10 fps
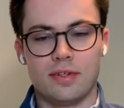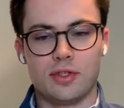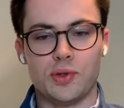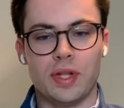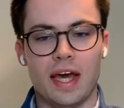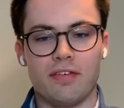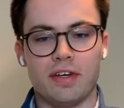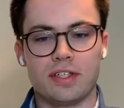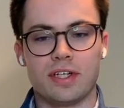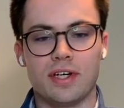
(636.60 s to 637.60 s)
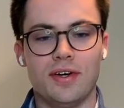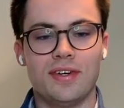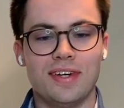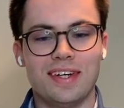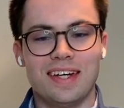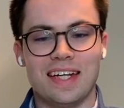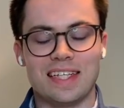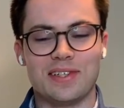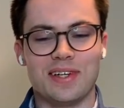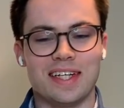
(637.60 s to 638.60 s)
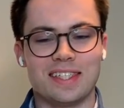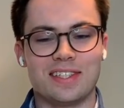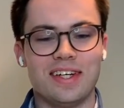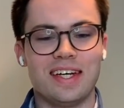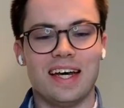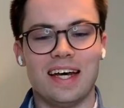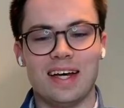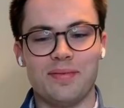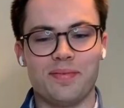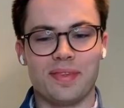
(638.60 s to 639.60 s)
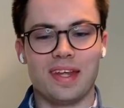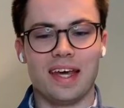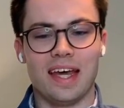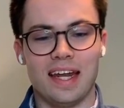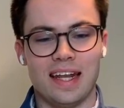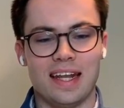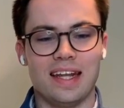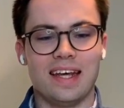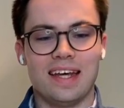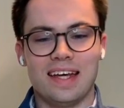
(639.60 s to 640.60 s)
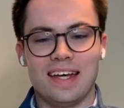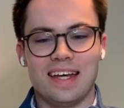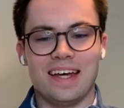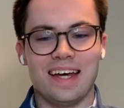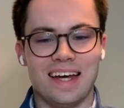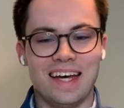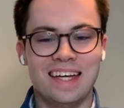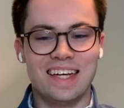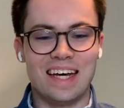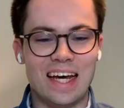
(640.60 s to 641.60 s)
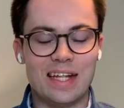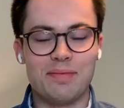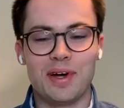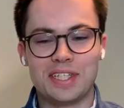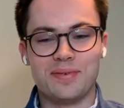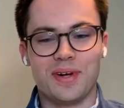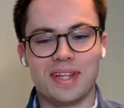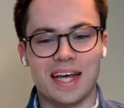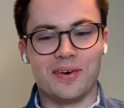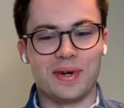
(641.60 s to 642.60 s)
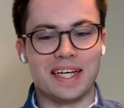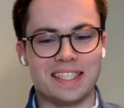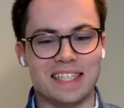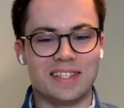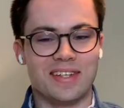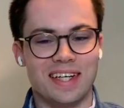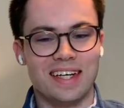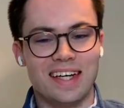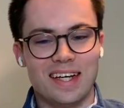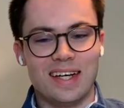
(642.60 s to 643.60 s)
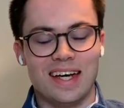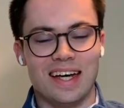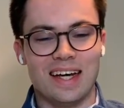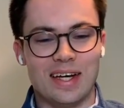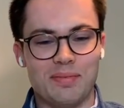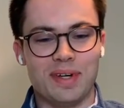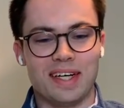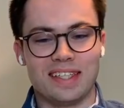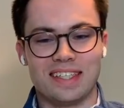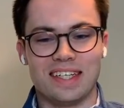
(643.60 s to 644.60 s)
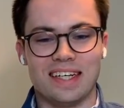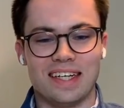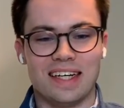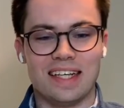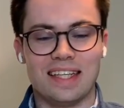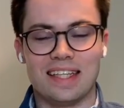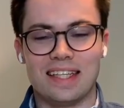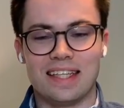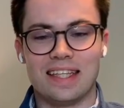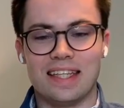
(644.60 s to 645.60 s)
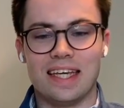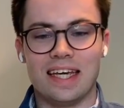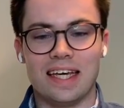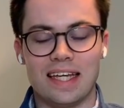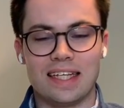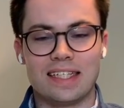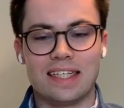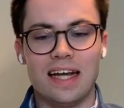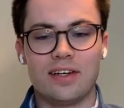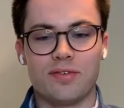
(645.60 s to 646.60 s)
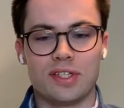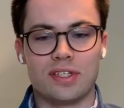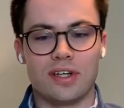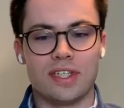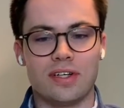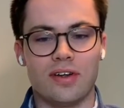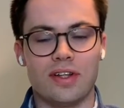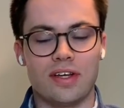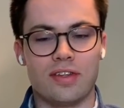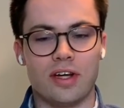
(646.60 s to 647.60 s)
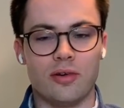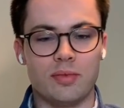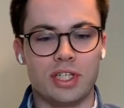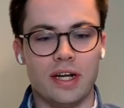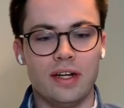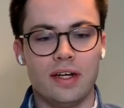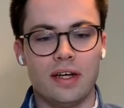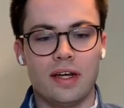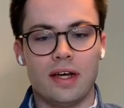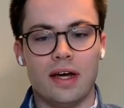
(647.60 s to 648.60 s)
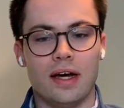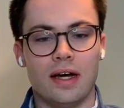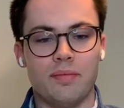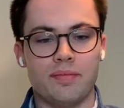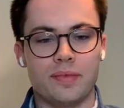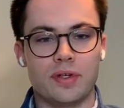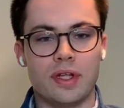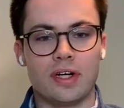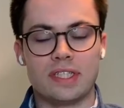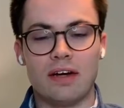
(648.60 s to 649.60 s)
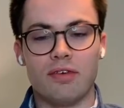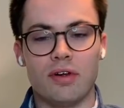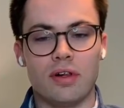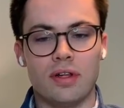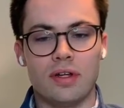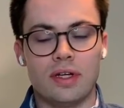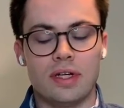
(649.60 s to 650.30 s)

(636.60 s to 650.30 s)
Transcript: 2.5 years ago. Let's call it history. In the blockchain world, that already is history. But the standard was started on the Ethereum chain. So there are several